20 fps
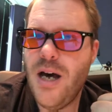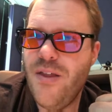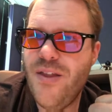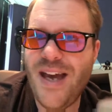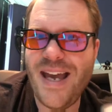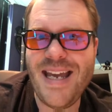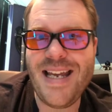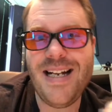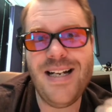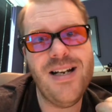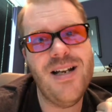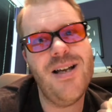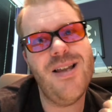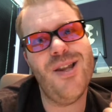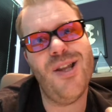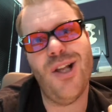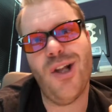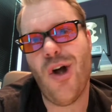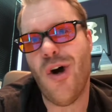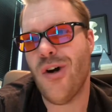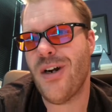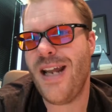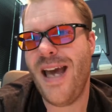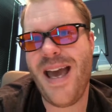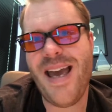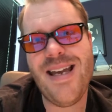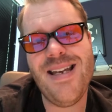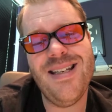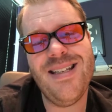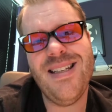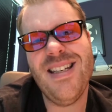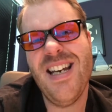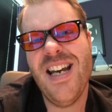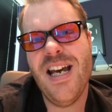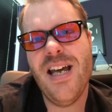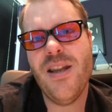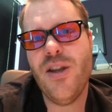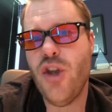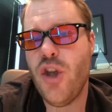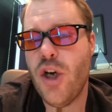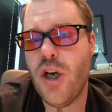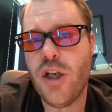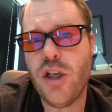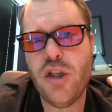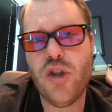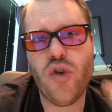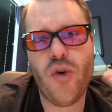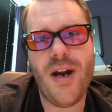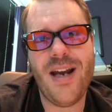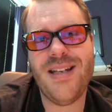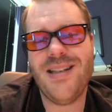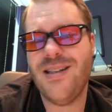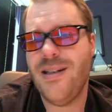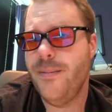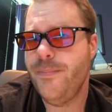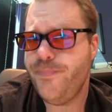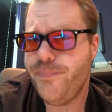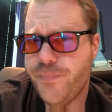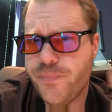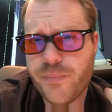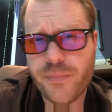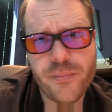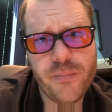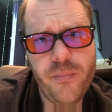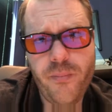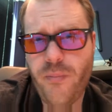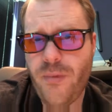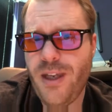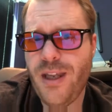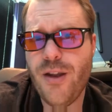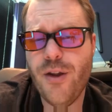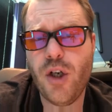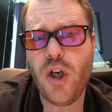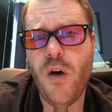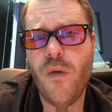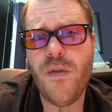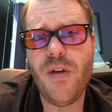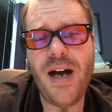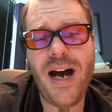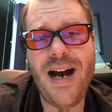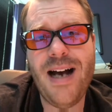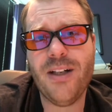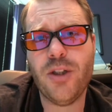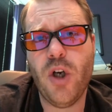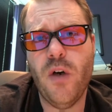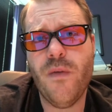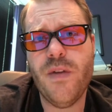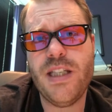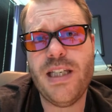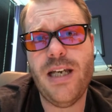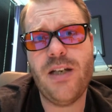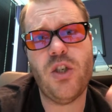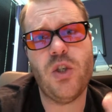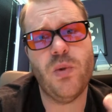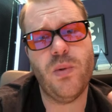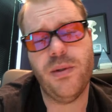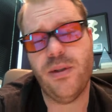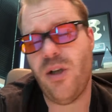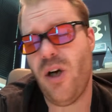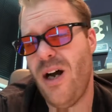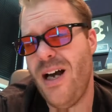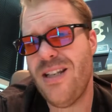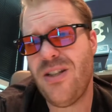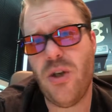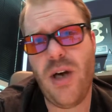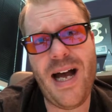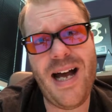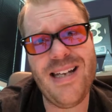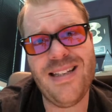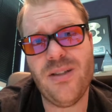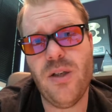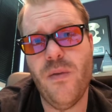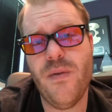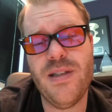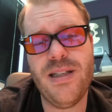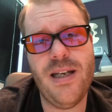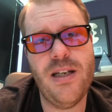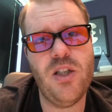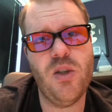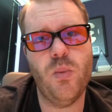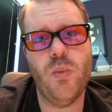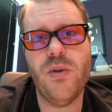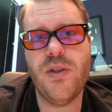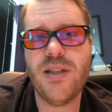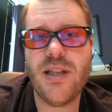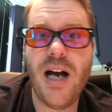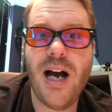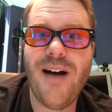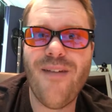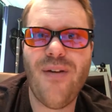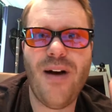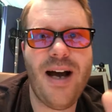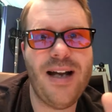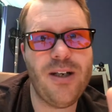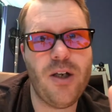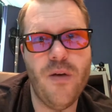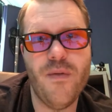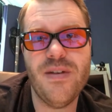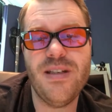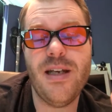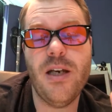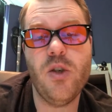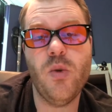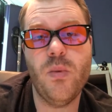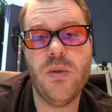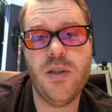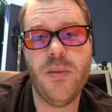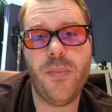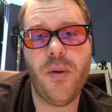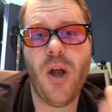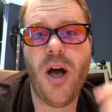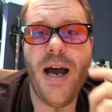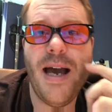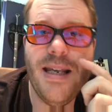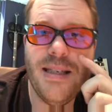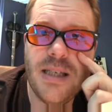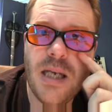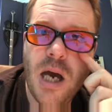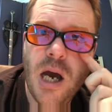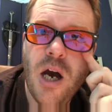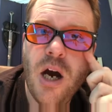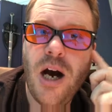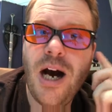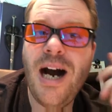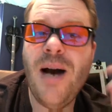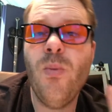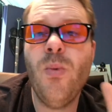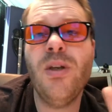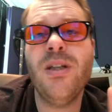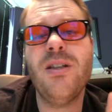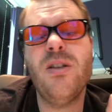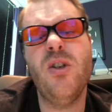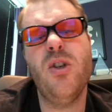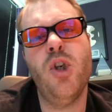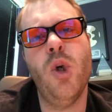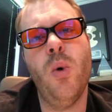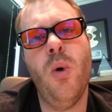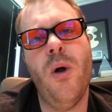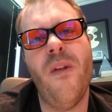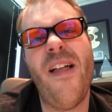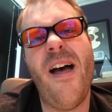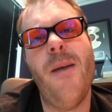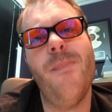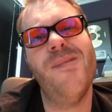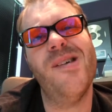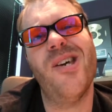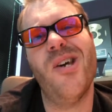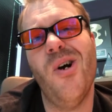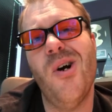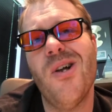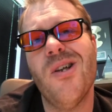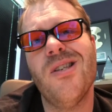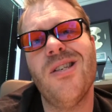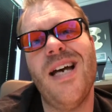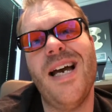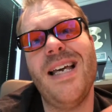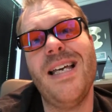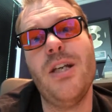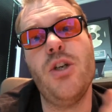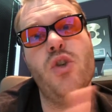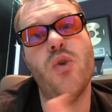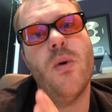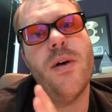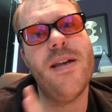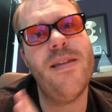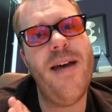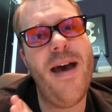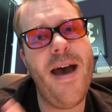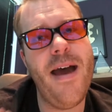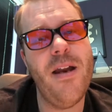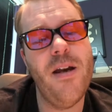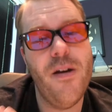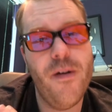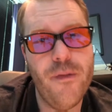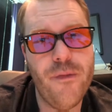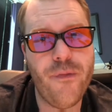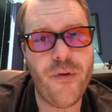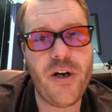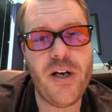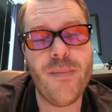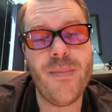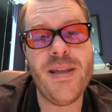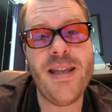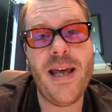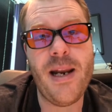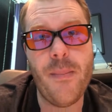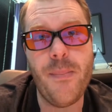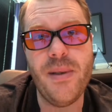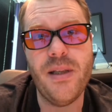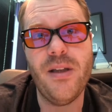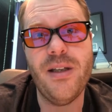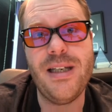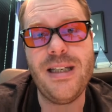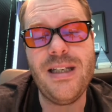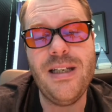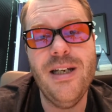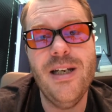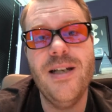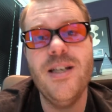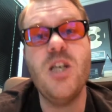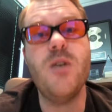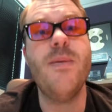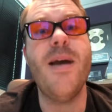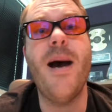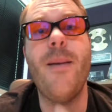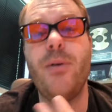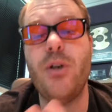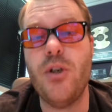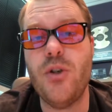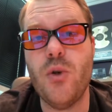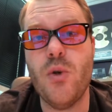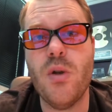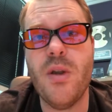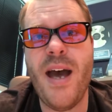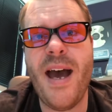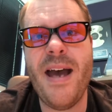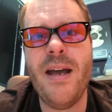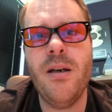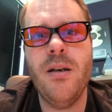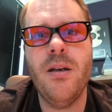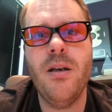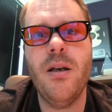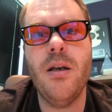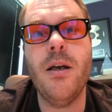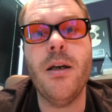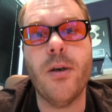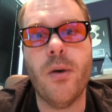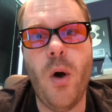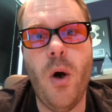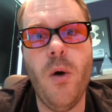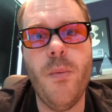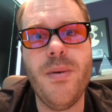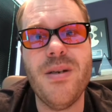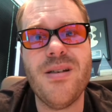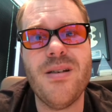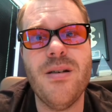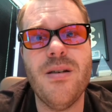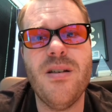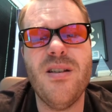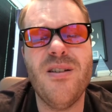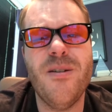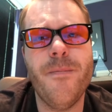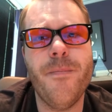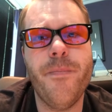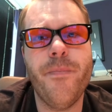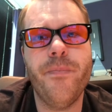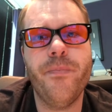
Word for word: the heat, the long days, the stress, the con hard conversations with the clients, hard conversation with staff, hard conversation with suppliers. I'm willing to do all that because I enjoy that freedom and that ability to be able to do that and grow a business,